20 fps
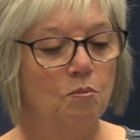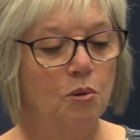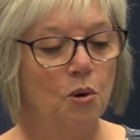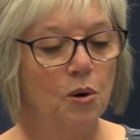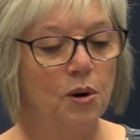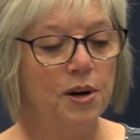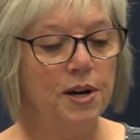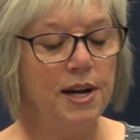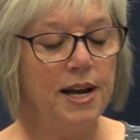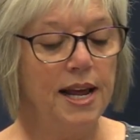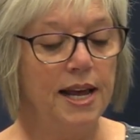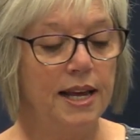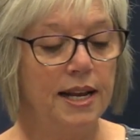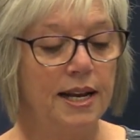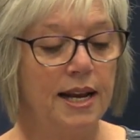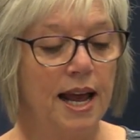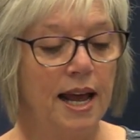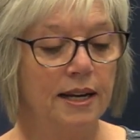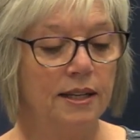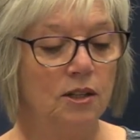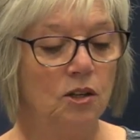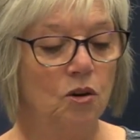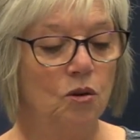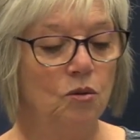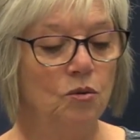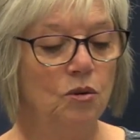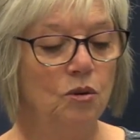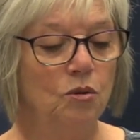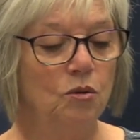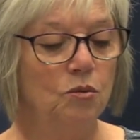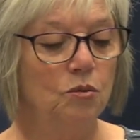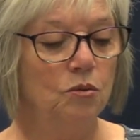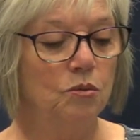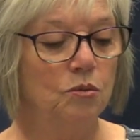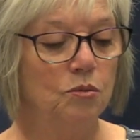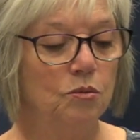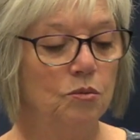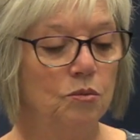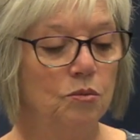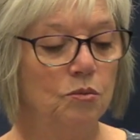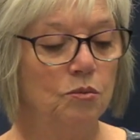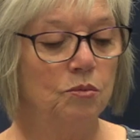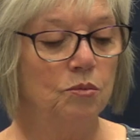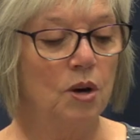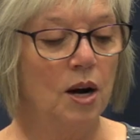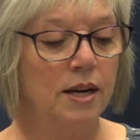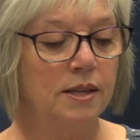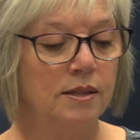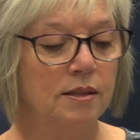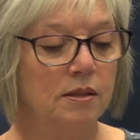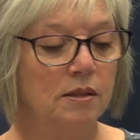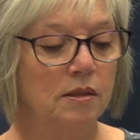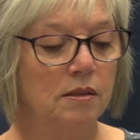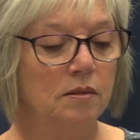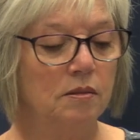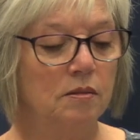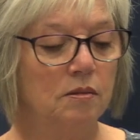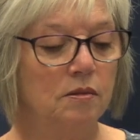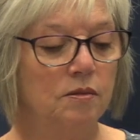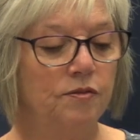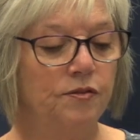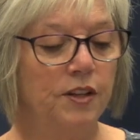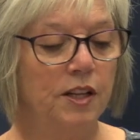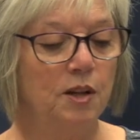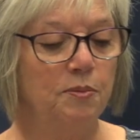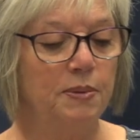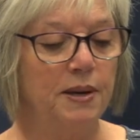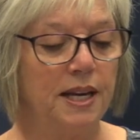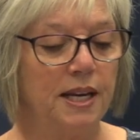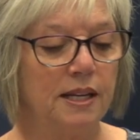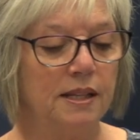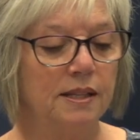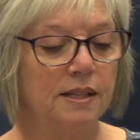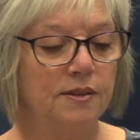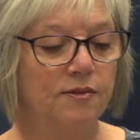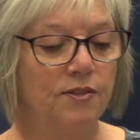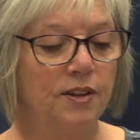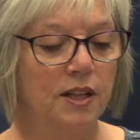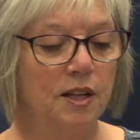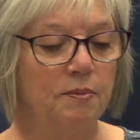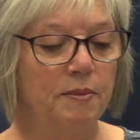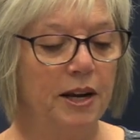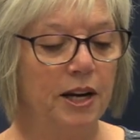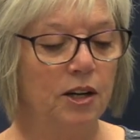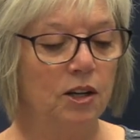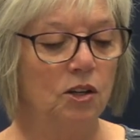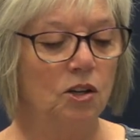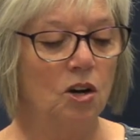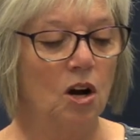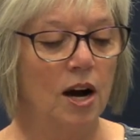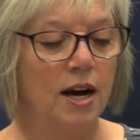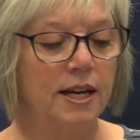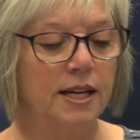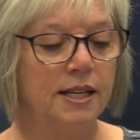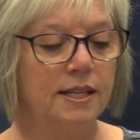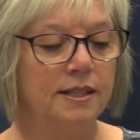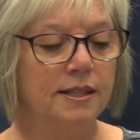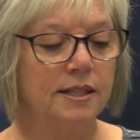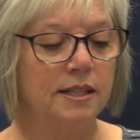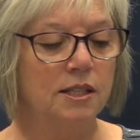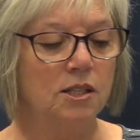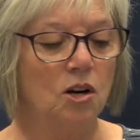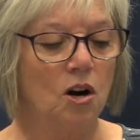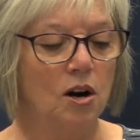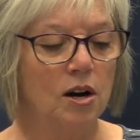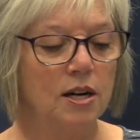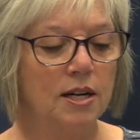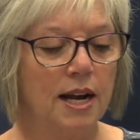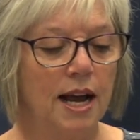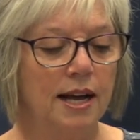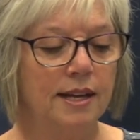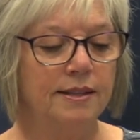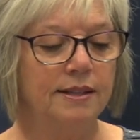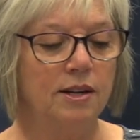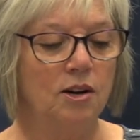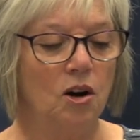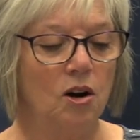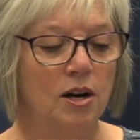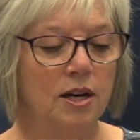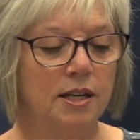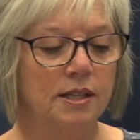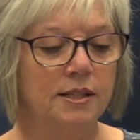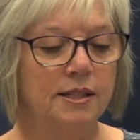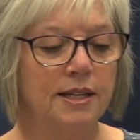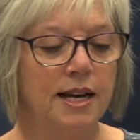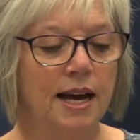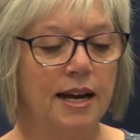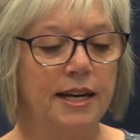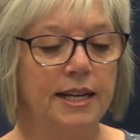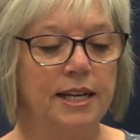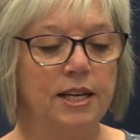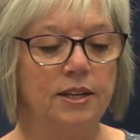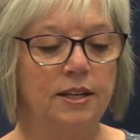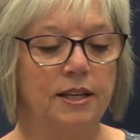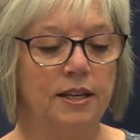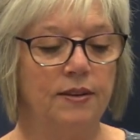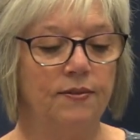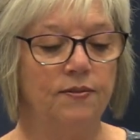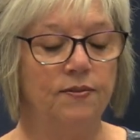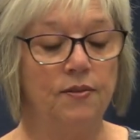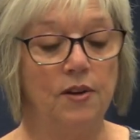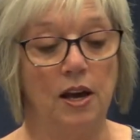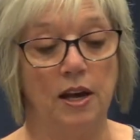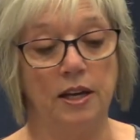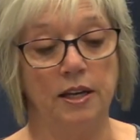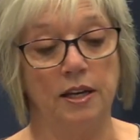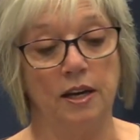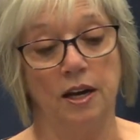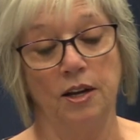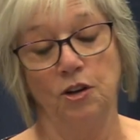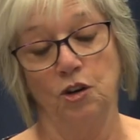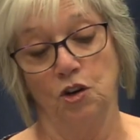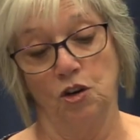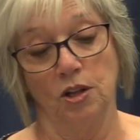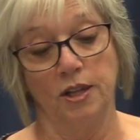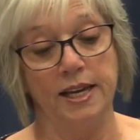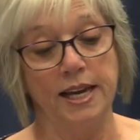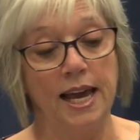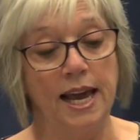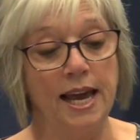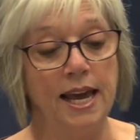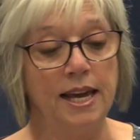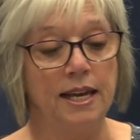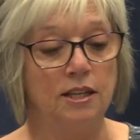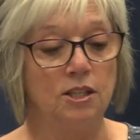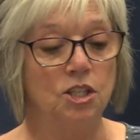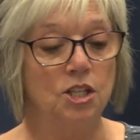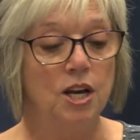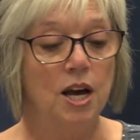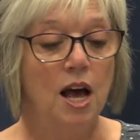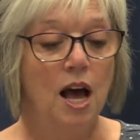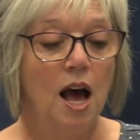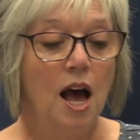Born in Angono Rizal Philippines, Villamere got his start as an artist at a, an early age.